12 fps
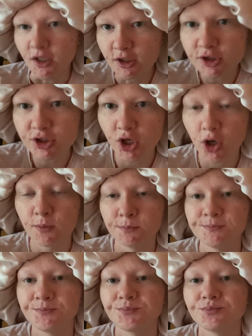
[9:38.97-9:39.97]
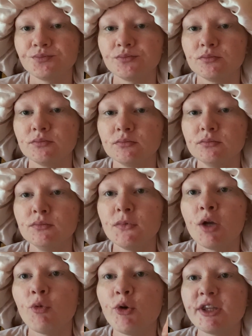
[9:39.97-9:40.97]
So,
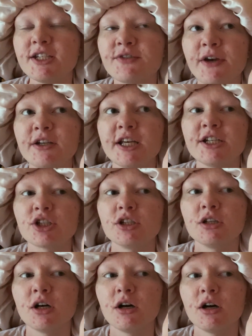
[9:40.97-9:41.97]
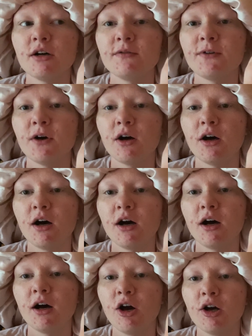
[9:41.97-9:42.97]
with this foundation of
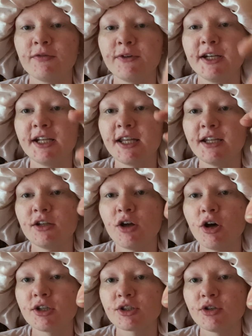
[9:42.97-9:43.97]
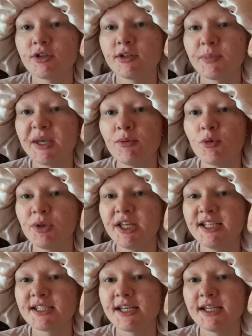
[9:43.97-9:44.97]
ARFID, and then also the
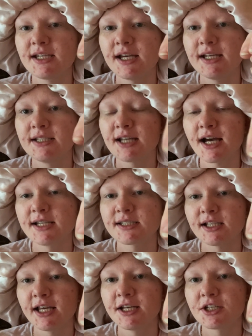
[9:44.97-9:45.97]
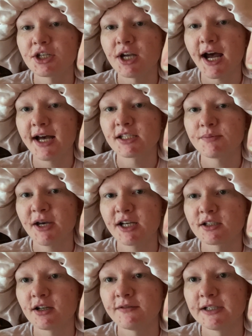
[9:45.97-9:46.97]
people-pleasing and isolation
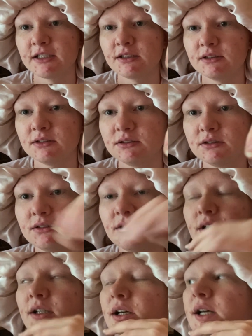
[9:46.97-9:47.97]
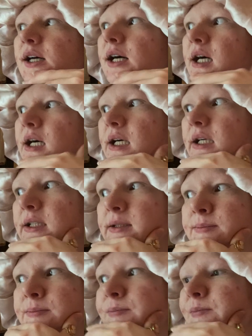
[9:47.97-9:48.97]
aspect of it,
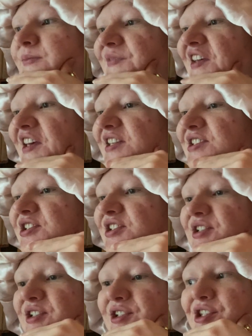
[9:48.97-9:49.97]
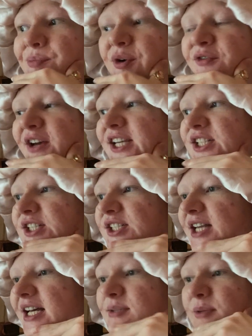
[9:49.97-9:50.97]
and the perfectionist
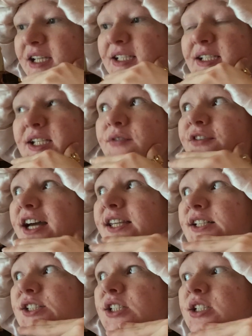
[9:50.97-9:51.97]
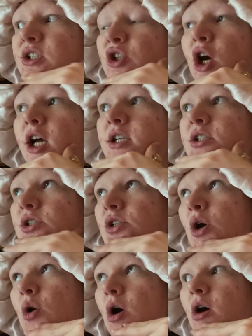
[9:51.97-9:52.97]
aspect, and the fact that she's trying
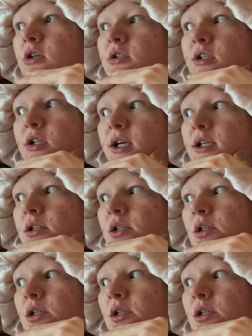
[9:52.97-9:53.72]
so hard to, like,